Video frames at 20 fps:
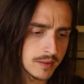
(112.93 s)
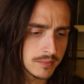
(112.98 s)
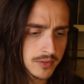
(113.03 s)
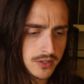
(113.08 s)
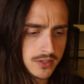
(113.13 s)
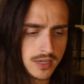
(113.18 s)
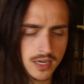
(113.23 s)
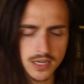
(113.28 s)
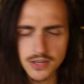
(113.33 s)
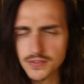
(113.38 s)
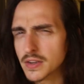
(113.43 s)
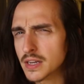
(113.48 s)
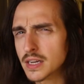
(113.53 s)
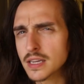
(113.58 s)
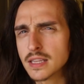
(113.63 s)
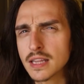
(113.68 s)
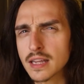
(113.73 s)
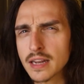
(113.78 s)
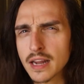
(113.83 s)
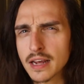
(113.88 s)
I'm just kind of
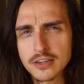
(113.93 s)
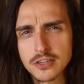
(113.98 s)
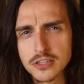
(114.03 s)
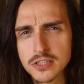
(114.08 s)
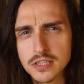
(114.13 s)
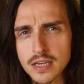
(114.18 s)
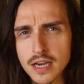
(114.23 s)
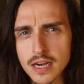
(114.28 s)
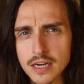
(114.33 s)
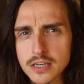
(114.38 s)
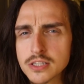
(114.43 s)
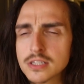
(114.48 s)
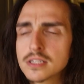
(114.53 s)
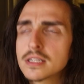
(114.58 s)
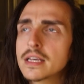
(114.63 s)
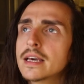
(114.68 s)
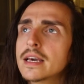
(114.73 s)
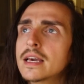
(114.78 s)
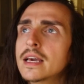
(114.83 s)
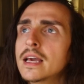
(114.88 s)
getting that energy
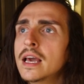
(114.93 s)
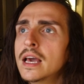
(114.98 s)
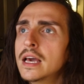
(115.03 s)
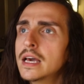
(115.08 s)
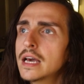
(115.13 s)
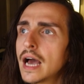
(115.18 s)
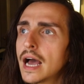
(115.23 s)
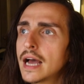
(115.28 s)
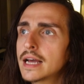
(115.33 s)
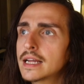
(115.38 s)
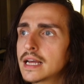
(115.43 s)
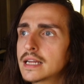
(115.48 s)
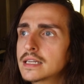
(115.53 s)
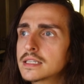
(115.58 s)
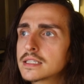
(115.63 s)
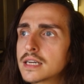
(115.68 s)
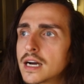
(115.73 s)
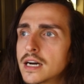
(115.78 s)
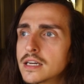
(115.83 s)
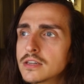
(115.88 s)
actually and,
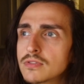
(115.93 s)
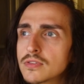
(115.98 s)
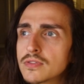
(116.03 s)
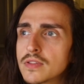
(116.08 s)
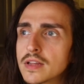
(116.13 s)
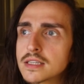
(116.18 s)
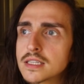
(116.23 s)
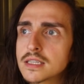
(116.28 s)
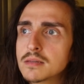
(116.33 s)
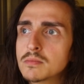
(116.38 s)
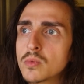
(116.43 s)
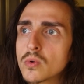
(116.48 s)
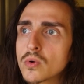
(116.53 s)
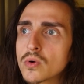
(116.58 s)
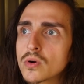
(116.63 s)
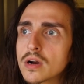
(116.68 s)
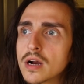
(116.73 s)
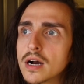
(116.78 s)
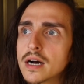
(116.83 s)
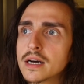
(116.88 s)
and, kind of reflecting
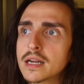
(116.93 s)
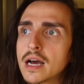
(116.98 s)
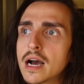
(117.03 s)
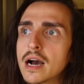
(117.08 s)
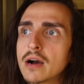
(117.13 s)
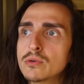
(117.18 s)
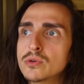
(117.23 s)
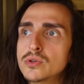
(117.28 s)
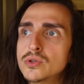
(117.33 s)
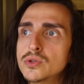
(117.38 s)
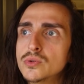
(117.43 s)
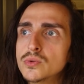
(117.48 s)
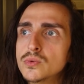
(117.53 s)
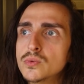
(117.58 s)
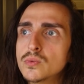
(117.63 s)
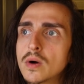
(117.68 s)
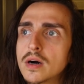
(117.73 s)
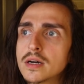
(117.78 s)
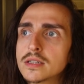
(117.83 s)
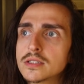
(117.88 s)
more on how you
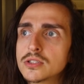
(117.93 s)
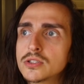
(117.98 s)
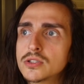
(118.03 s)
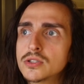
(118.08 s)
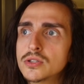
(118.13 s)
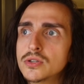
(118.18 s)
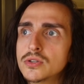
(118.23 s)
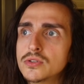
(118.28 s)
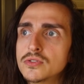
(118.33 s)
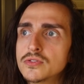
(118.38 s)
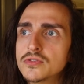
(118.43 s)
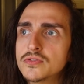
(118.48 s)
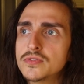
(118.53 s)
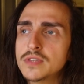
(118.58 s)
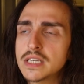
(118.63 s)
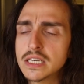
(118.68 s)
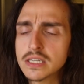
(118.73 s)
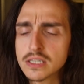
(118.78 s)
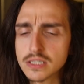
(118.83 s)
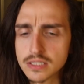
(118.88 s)
want to
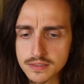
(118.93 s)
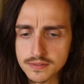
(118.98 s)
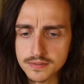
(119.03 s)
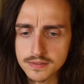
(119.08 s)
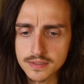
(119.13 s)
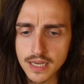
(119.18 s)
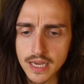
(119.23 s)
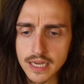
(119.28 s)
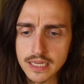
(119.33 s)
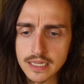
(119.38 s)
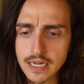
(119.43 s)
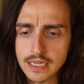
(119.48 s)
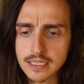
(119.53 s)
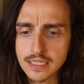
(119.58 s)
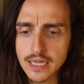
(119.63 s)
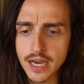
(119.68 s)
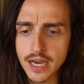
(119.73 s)
feel and, and